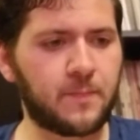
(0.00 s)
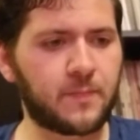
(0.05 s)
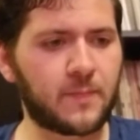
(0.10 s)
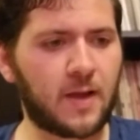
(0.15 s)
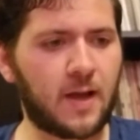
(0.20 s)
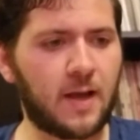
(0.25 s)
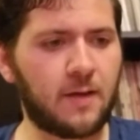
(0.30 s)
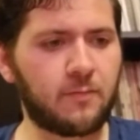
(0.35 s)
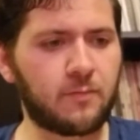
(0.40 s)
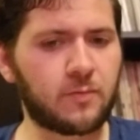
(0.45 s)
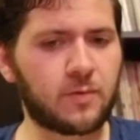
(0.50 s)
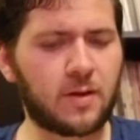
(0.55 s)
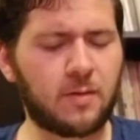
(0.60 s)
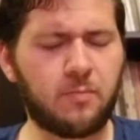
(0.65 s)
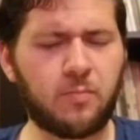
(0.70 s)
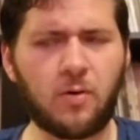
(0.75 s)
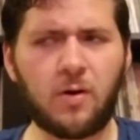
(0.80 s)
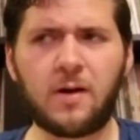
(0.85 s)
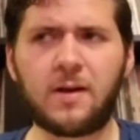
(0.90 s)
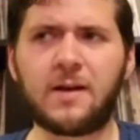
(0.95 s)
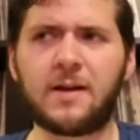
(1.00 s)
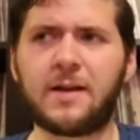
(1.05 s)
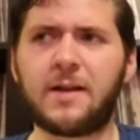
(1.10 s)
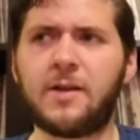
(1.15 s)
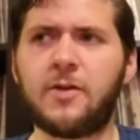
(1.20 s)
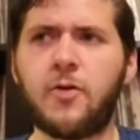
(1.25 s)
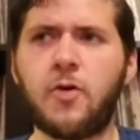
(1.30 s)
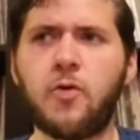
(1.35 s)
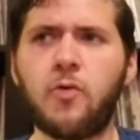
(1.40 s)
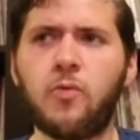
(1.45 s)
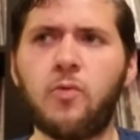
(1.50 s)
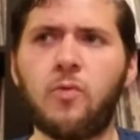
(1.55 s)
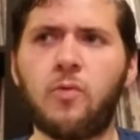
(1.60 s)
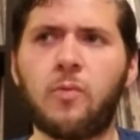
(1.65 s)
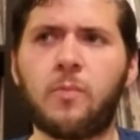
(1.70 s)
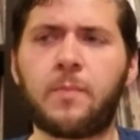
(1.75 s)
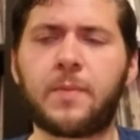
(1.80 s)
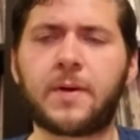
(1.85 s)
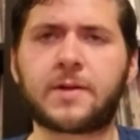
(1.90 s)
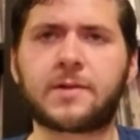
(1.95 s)
I haven't really bought any new
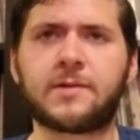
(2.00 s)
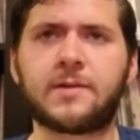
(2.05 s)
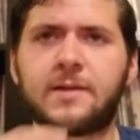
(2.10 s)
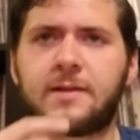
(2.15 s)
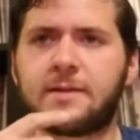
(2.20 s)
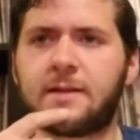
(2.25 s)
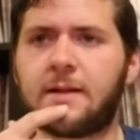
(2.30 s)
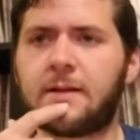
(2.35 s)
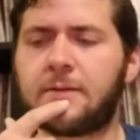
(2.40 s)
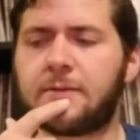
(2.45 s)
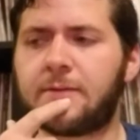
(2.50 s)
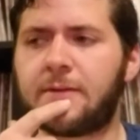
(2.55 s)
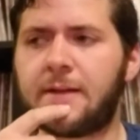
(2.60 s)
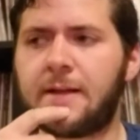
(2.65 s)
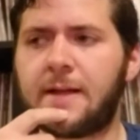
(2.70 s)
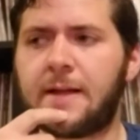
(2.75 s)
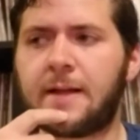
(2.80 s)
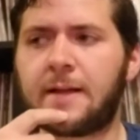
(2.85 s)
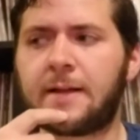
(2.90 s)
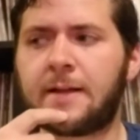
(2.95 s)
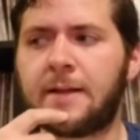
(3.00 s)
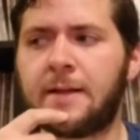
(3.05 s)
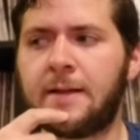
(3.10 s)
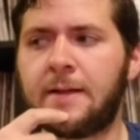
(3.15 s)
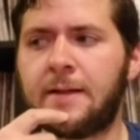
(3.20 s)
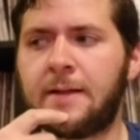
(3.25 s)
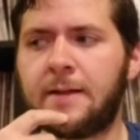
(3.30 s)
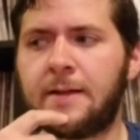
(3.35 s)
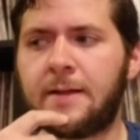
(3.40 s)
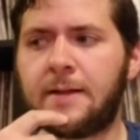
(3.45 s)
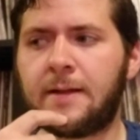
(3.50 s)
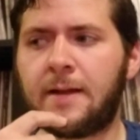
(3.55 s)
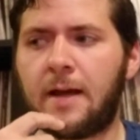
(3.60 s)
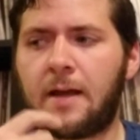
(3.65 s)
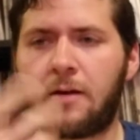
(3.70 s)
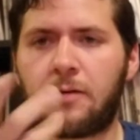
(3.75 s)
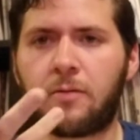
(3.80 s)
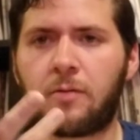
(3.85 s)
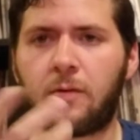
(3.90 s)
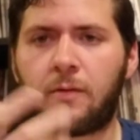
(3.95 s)
picture discs, I don't think. I
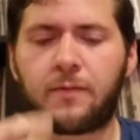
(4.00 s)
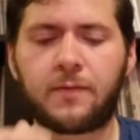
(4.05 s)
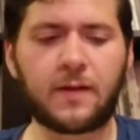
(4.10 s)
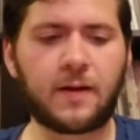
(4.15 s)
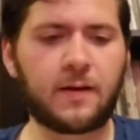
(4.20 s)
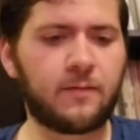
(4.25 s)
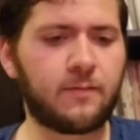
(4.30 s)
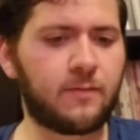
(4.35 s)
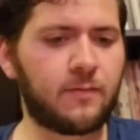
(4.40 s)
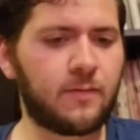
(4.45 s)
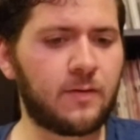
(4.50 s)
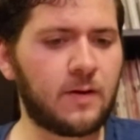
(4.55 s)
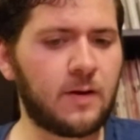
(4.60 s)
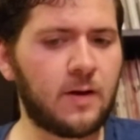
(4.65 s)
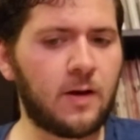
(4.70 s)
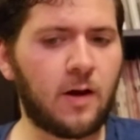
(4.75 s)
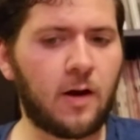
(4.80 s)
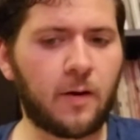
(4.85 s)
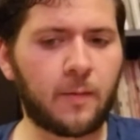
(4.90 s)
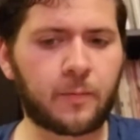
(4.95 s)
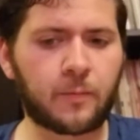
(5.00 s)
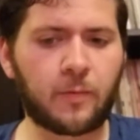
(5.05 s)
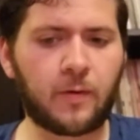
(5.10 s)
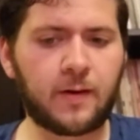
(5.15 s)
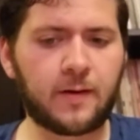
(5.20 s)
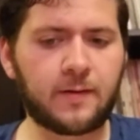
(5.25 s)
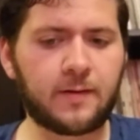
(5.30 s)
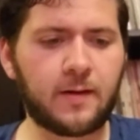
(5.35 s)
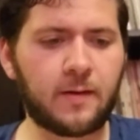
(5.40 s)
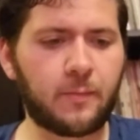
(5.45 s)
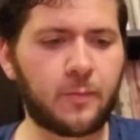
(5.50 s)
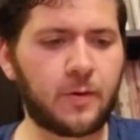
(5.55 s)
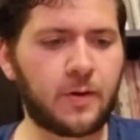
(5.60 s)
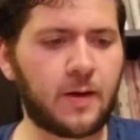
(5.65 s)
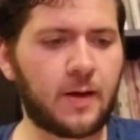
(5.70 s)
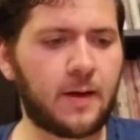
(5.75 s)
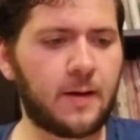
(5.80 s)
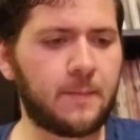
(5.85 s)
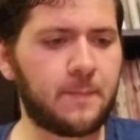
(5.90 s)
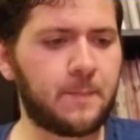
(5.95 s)
don't know if they've upgraded them or
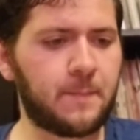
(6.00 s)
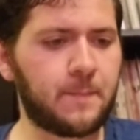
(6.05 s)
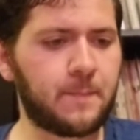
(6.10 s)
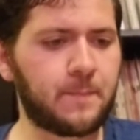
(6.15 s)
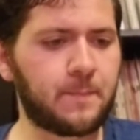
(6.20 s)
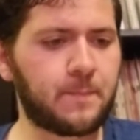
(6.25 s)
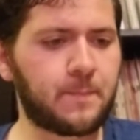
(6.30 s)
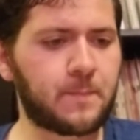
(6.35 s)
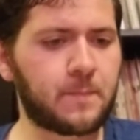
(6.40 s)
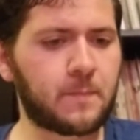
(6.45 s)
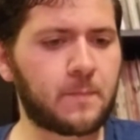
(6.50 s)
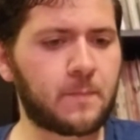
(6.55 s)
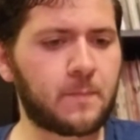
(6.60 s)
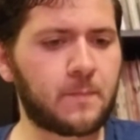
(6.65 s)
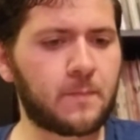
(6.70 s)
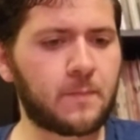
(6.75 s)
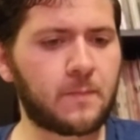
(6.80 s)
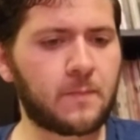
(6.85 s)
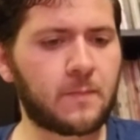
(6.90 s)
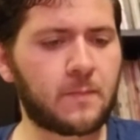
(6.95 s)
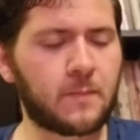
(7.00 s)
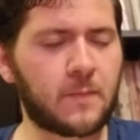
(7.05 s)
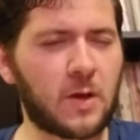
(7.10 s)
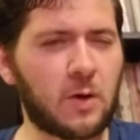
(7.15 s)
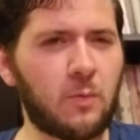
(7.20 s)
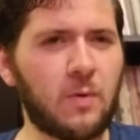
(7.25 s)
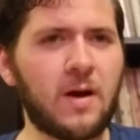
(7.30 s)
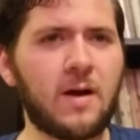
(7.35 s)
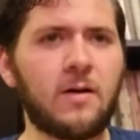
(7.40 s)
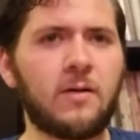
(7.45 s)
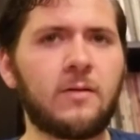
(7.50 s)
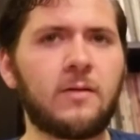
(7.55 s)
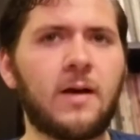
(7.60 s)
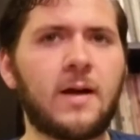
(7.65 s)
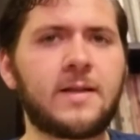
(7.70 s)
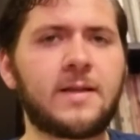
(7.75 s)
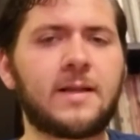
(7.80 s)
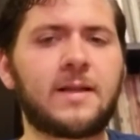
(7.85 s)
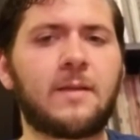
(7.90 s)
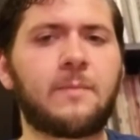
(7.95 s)
not. Well, I
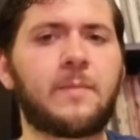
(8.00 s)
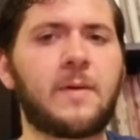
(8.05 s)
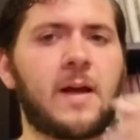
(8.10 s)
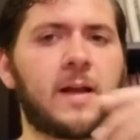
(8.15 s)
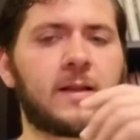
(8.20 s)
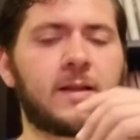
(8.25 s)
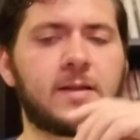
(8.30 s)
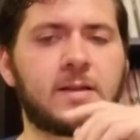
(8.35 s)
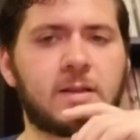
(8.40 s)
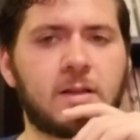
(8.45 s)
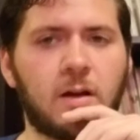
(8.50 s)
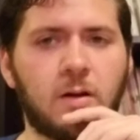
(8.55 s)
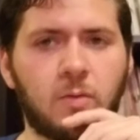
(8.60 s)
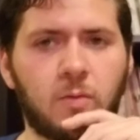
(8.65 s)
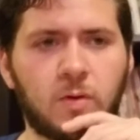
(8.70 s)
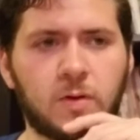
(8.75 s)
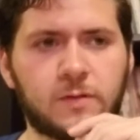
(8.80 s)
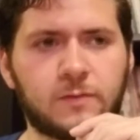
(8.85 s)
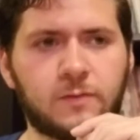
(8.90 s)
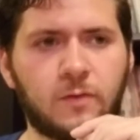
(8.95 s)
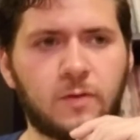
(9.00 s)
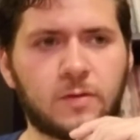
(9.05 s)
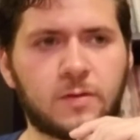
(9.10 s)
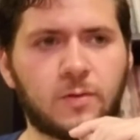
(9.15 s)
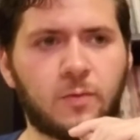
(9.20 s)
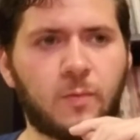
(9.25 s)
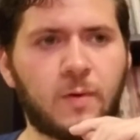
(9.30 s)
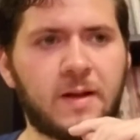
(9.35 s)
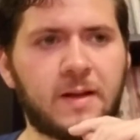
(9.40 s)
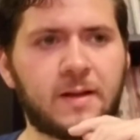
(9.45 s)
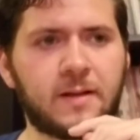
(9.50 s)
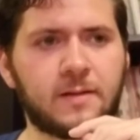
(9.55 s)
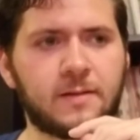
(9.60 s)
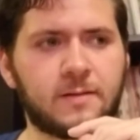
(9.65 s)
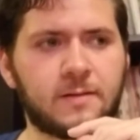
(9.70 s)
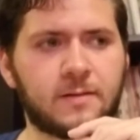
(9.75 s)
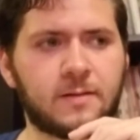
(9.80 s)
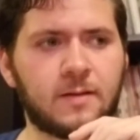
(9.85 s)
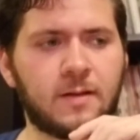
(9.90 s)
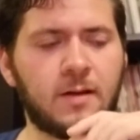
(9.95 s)
take that back. The Star Wars Force
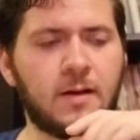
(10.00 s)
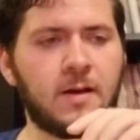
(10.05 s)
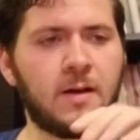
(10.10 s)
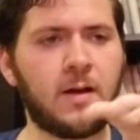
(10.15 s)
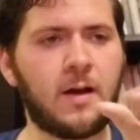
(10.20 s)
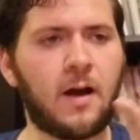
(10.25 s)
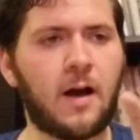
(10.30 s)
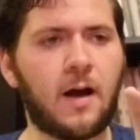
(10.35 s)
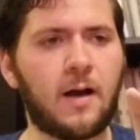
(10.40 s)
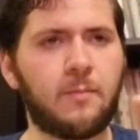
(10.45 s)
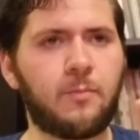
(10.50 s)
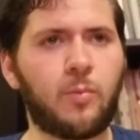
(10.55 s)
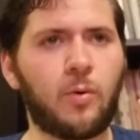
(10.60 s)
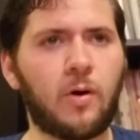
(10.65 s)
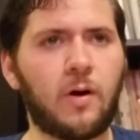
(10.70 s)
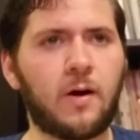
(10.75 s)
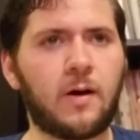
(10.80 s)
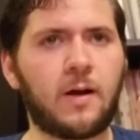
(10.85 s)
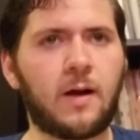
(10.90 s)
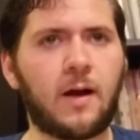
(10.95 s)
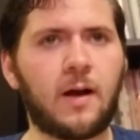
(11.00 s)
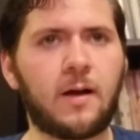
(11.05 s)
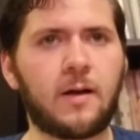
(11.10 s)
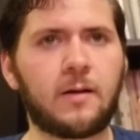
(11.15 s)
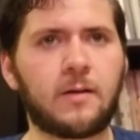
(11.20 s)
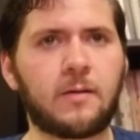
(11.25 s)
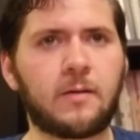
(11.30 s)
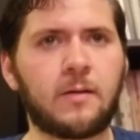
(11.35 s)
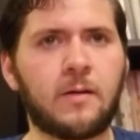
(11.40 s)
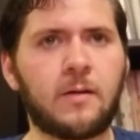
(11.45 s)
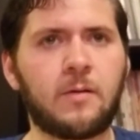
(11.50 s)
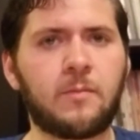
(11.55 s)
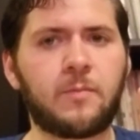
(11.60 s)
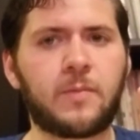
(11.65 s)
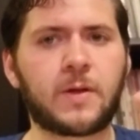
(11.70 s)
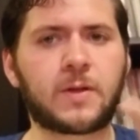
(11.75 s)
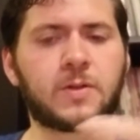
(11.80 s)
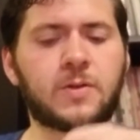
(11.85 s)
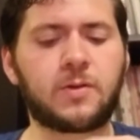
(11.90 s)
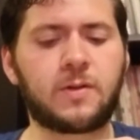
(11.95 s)
Awakens I bought on
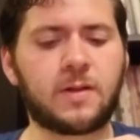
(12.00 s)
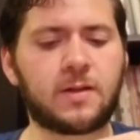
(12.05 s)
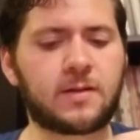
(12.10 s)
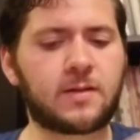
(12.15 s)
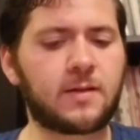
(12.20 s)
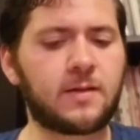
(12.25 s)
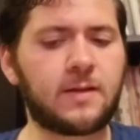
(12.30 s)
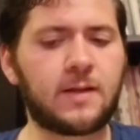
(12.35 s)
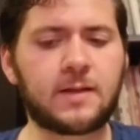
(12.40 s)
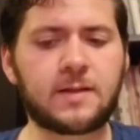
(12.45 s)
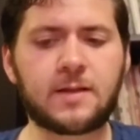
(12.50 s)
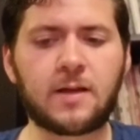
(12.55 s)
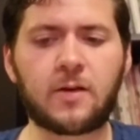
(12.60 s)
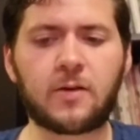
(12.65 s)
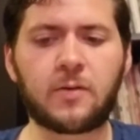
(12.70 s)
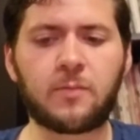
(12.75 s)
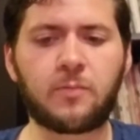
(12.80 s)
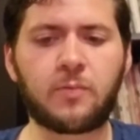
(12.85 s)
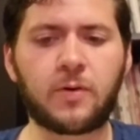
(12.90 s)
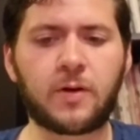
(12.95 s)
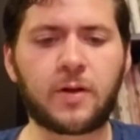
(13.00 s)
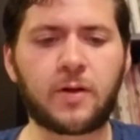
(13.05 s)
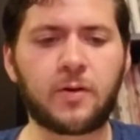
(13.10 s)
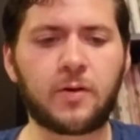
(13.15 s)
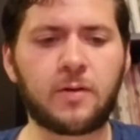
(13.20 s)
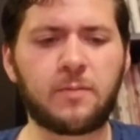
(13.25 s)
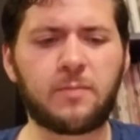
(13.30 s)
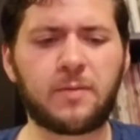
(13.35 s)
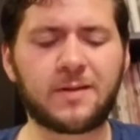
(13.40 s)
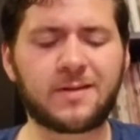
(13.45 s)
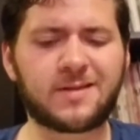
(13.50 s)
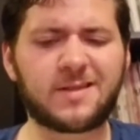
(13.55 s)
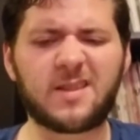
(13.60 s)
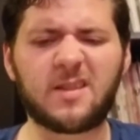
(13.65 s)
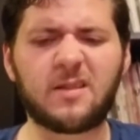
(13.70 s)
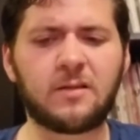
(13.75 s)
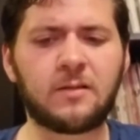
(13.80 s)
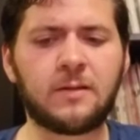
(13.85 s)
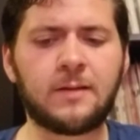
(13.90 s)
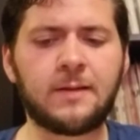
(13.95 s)
picture disc, and that sounded pretty good, but still.